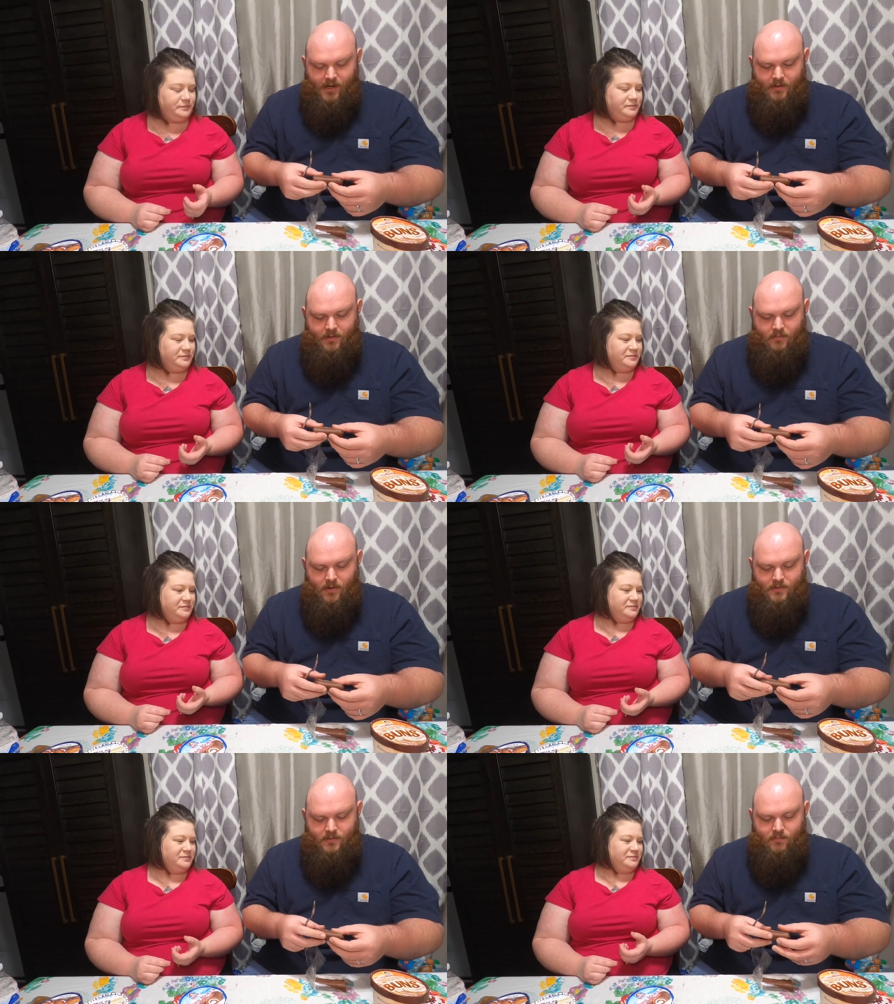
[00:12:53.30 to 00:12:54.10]
Speaker 1: I can't put my
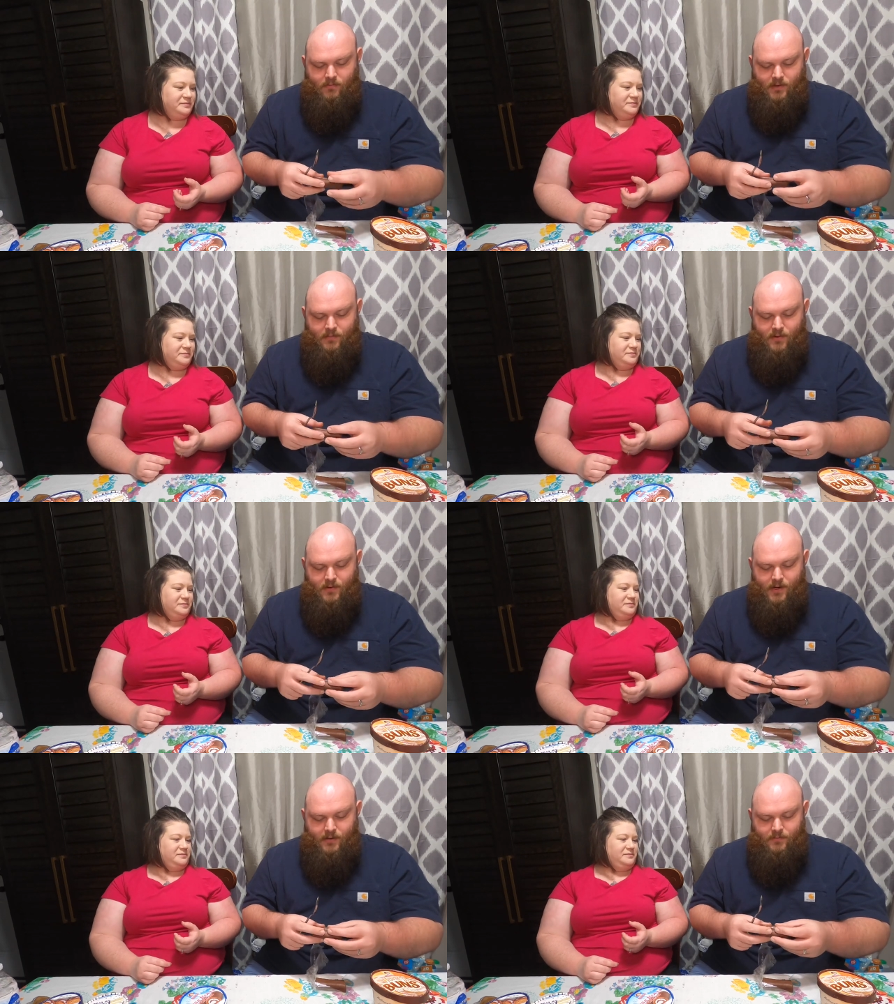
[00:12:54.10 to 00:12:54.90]
spoon
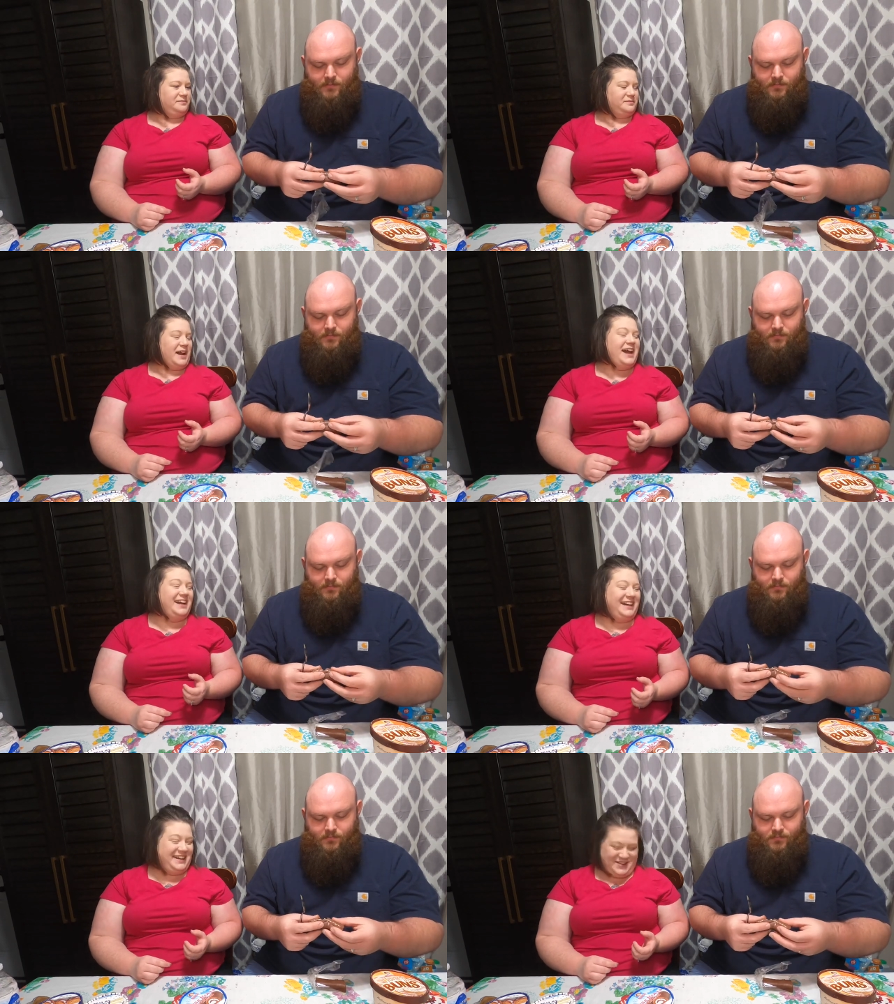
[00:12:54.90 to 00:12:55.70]
down.
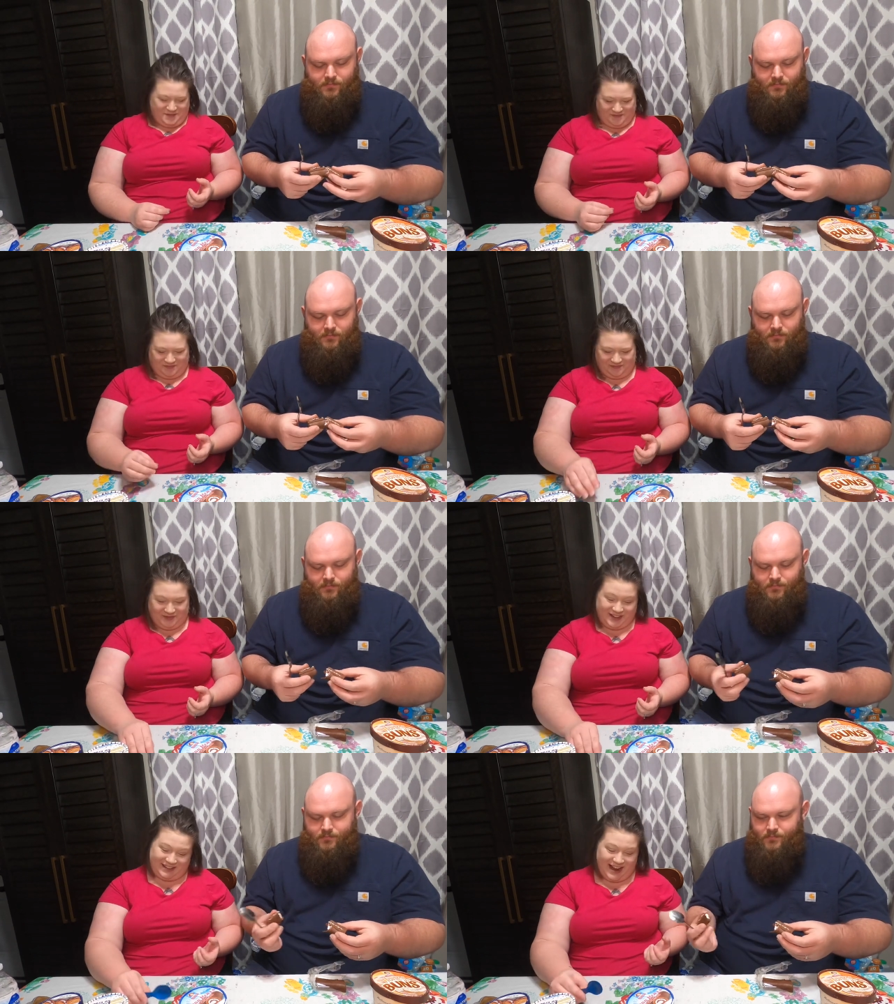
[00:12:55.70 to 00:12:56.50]

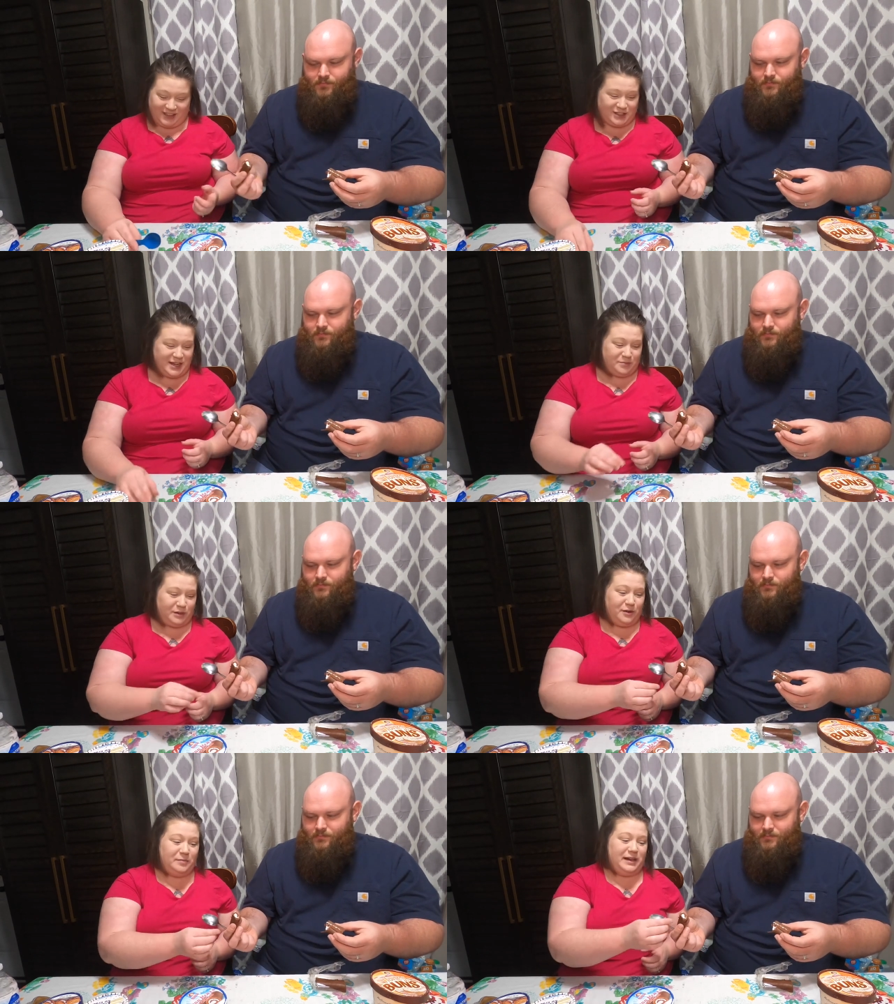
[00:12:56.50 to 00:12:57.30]
Speaker 2: Well, I just keep
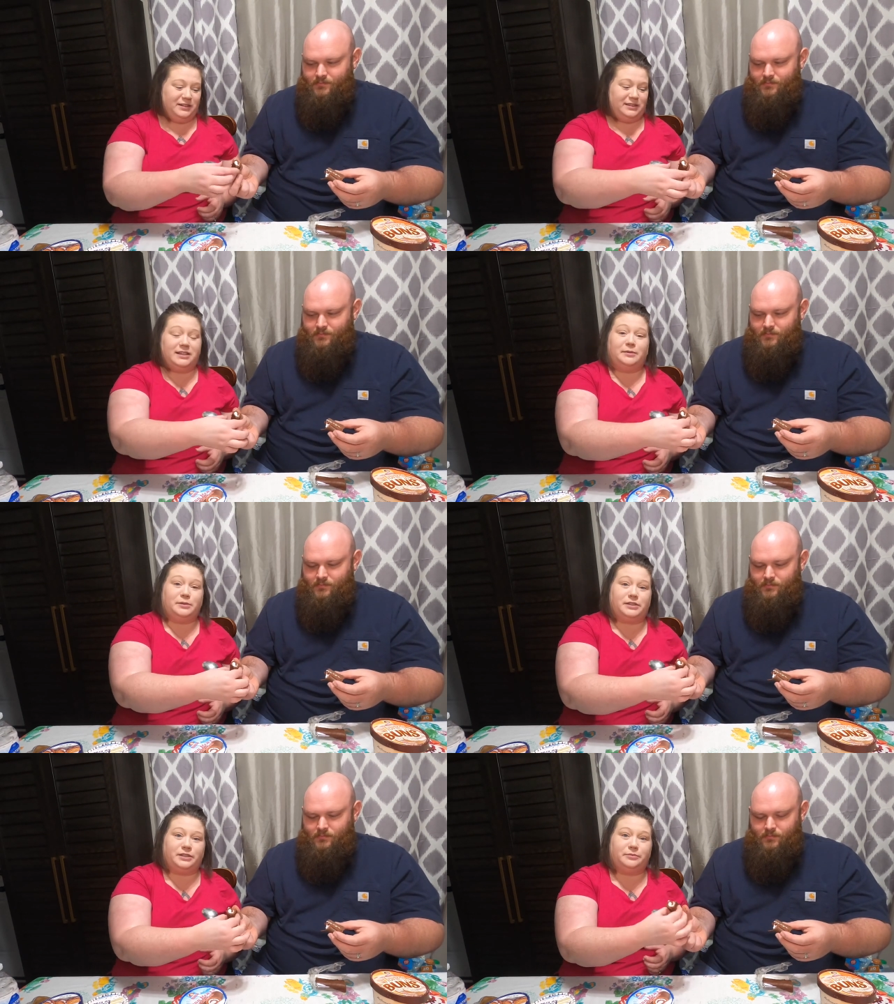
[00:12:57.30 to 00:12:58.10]
throwing mine on the table,
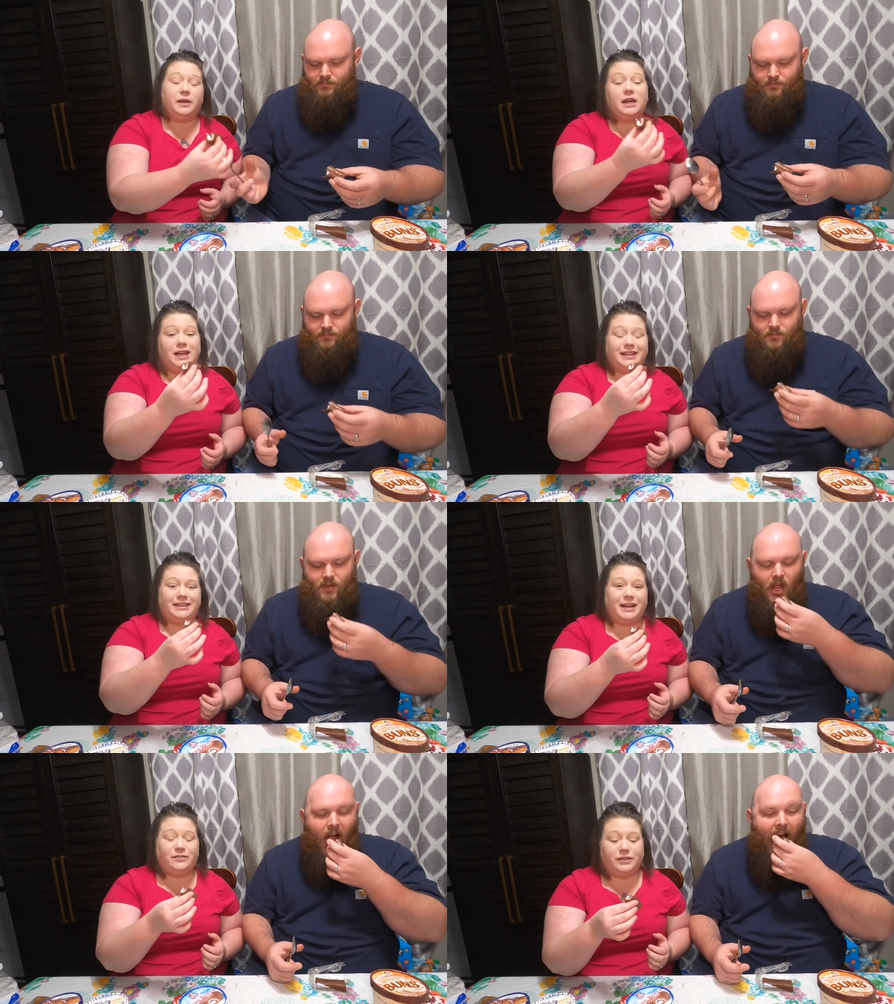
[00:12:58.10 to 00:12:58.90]
so
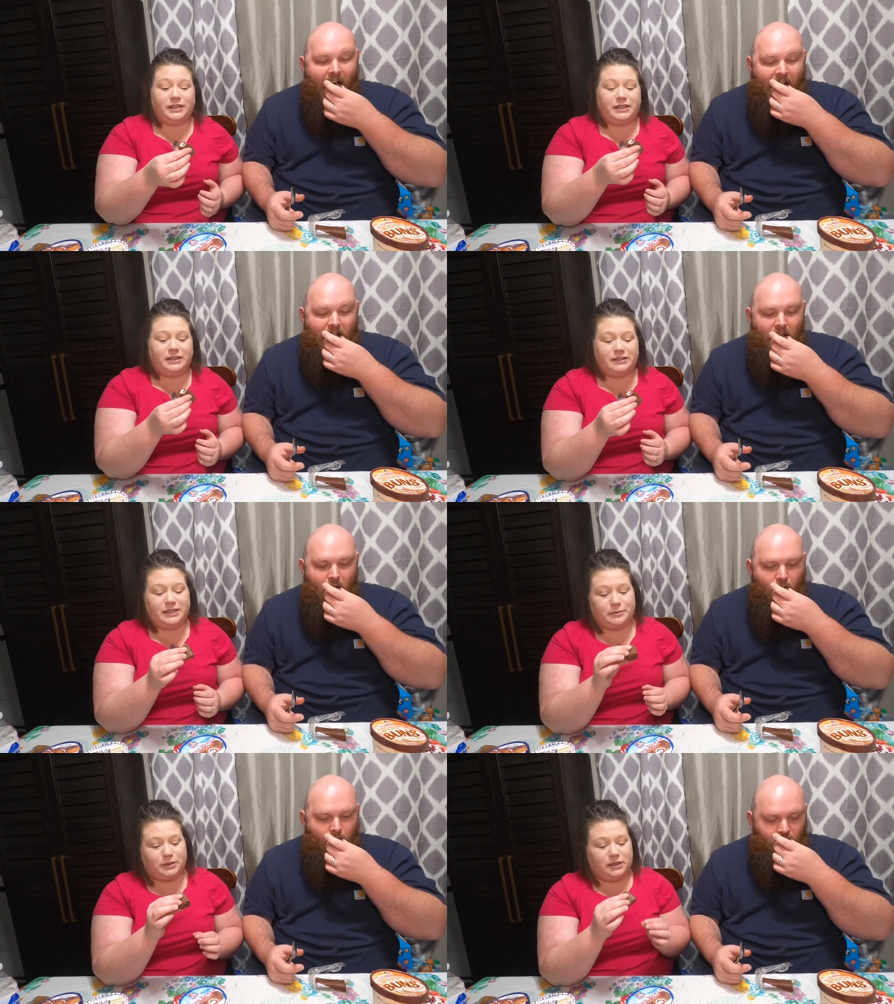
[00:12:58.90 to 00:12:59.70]
thankfully the
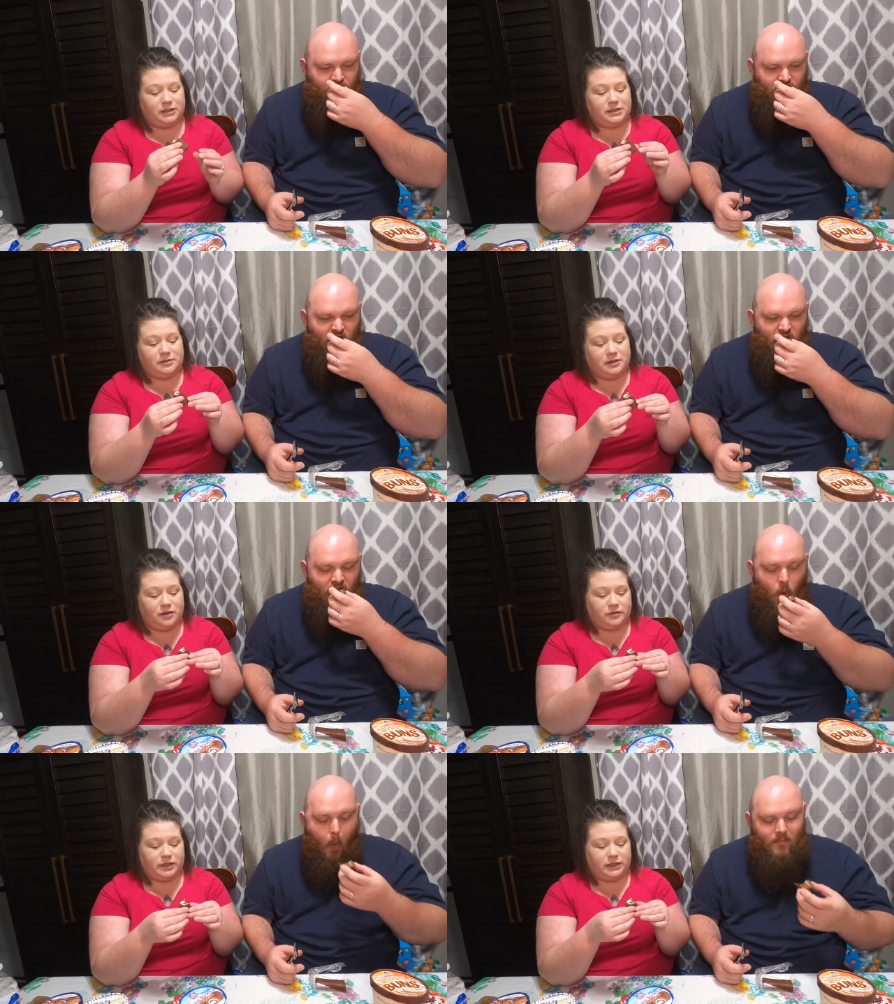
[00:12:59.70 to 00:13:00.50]
tablecloth is
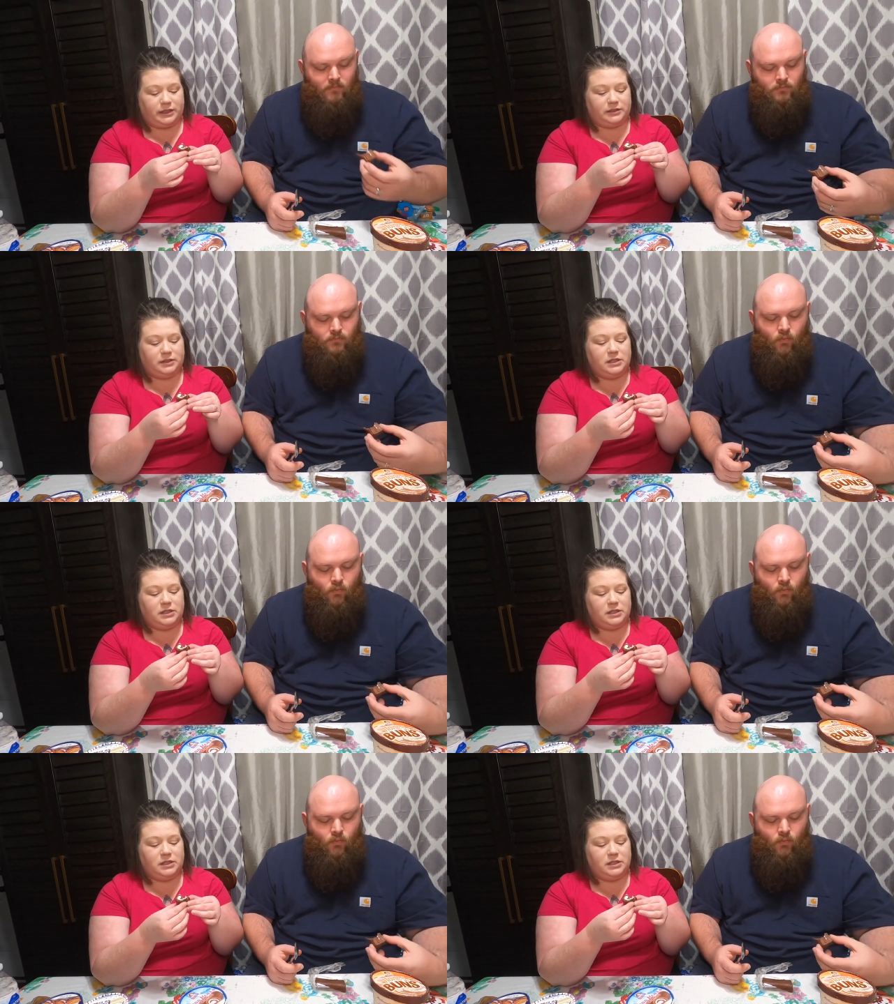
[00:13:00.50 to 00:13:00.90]
hopefully clean.